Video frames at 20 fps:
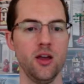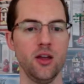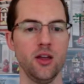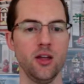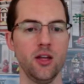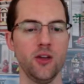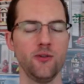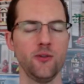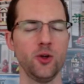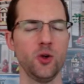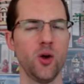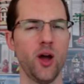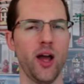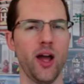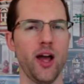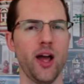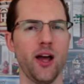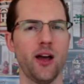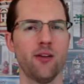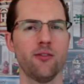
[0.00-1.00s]
If you
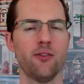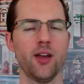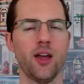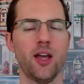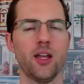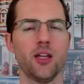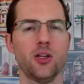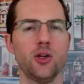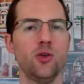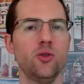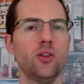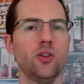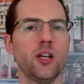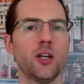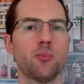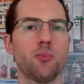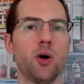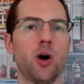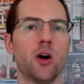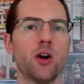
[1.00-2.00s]
have a
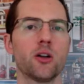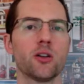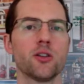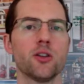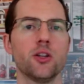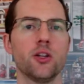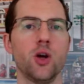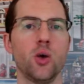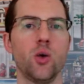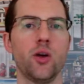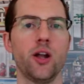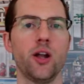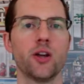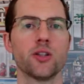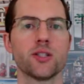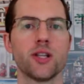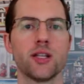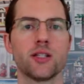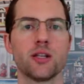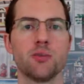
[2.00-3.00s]
unique part that no one
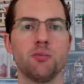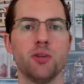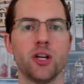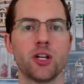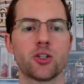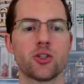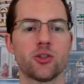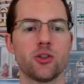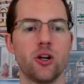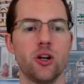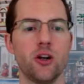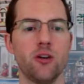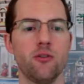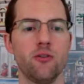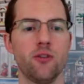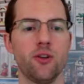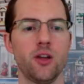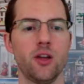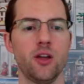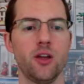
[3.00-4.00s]
else has a picture
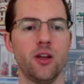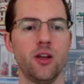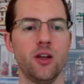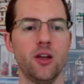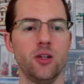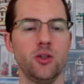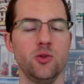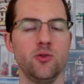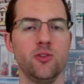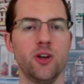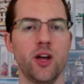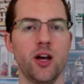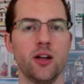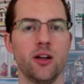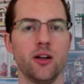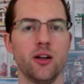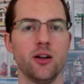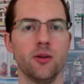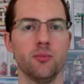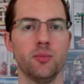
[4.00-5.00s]
of, and you've got
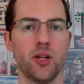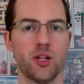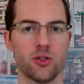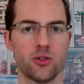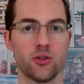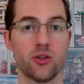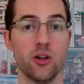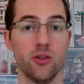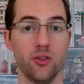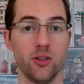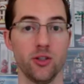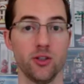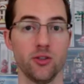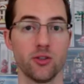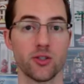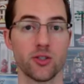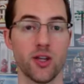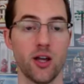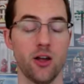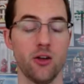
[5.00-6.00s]
a picture of it
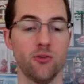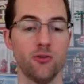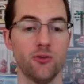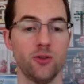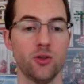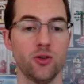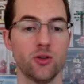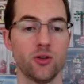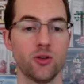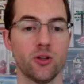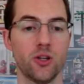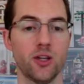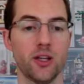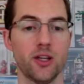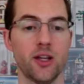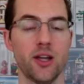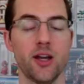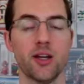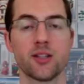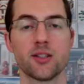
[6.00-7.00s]
yourself, you can click
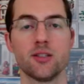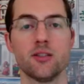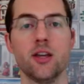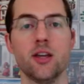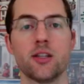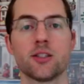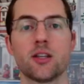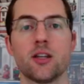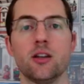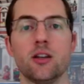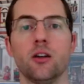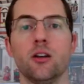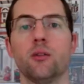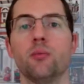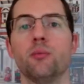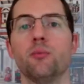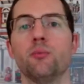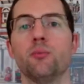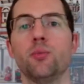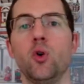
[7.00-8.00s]
yes, and that's going to
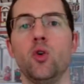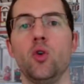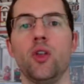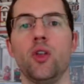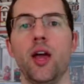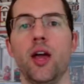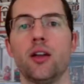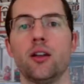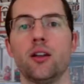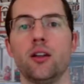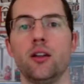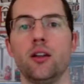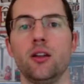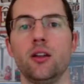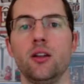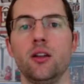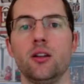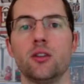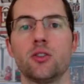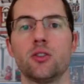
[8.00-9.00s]
pull that
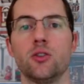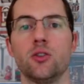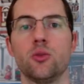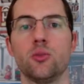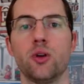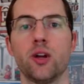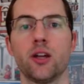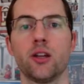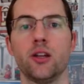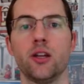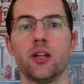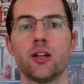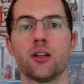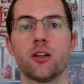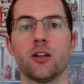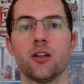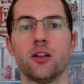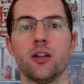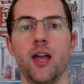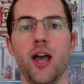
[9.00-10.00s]
into the BrickLink
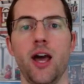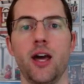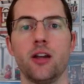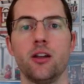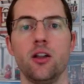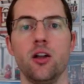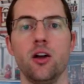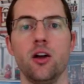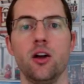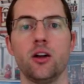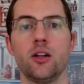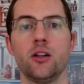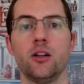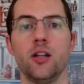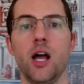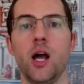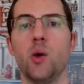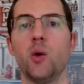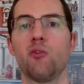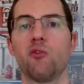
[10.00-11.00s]
catalog and
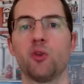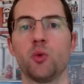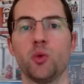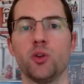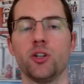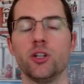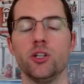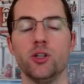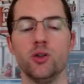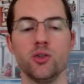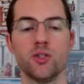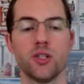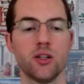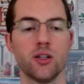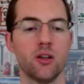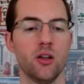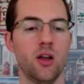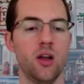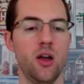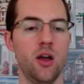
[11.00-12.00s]
allow everyone to use it.